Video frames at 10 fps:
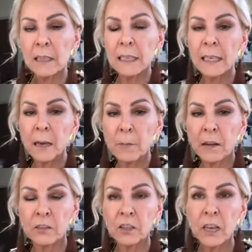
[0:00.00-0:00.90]
cleaning up
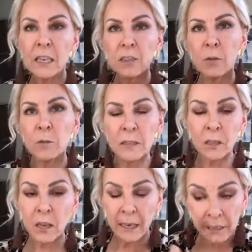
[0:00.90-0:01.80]
after. So it was a
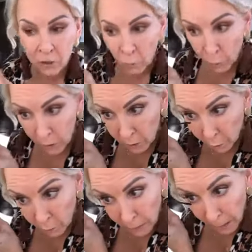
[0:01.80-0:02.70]
lot of extra workload,